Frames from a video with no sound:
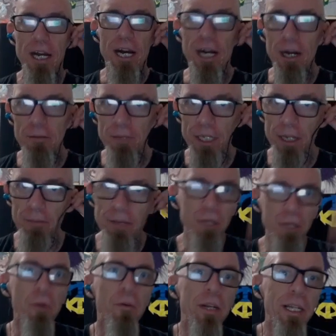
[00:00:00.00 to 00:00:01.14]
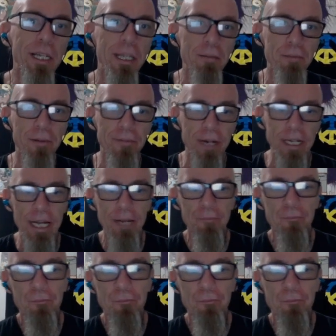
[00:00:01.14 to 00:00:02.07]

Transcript: But sometimes we want to simplify that.